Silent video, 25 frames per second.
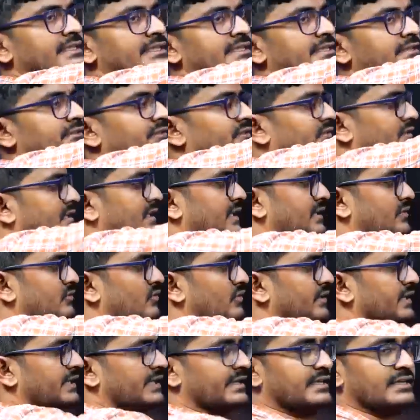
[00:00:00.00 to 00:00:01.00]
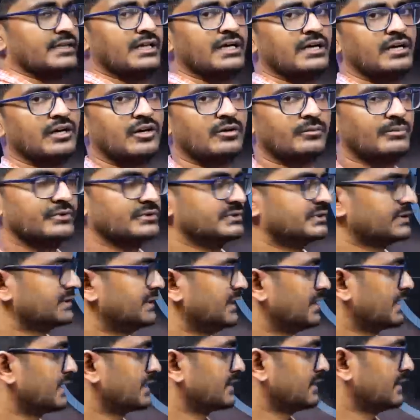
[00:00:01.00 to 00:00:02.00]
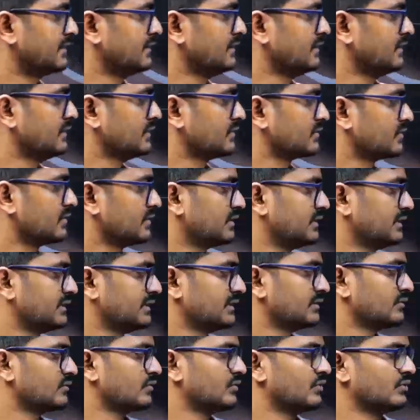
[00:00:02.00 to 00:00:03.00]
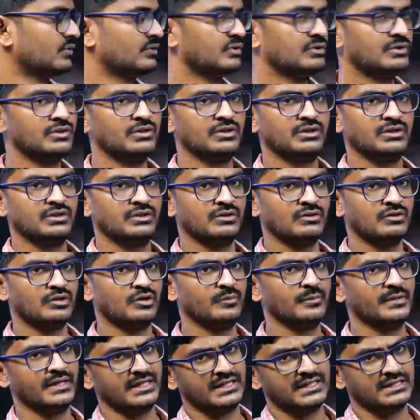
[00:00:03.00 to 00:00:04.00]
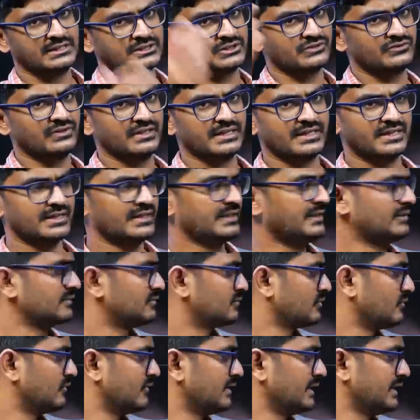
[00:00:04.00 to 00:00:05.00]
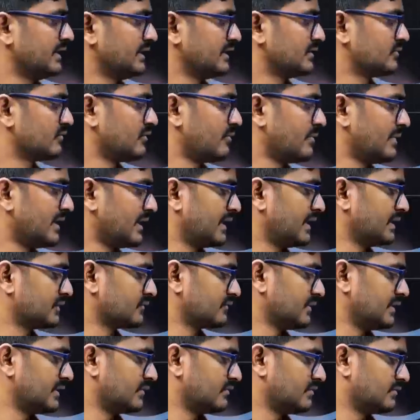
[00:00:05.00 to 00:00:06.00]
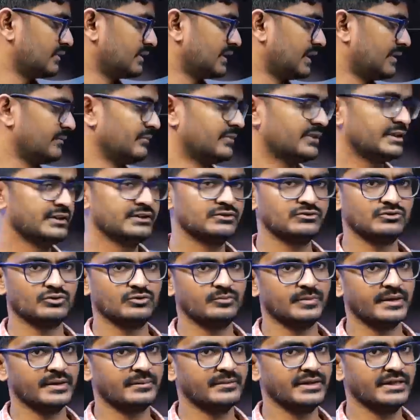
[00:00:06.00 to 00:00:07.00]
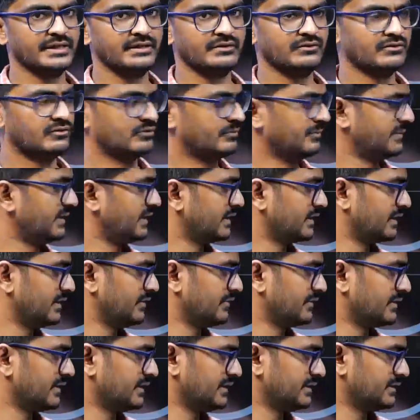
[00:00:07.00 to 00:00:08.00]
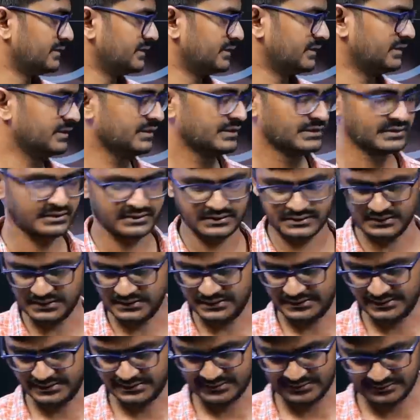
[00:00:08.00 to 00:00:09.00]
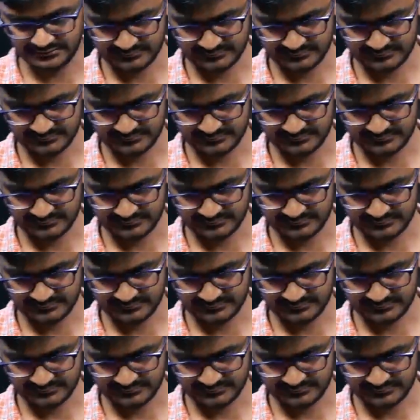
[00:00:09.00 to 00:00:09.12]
it, it will try to rotate in the opposite direction. So this is omega square, right? So when it is omega square, time period is 2 pi by omega. You can easily get it.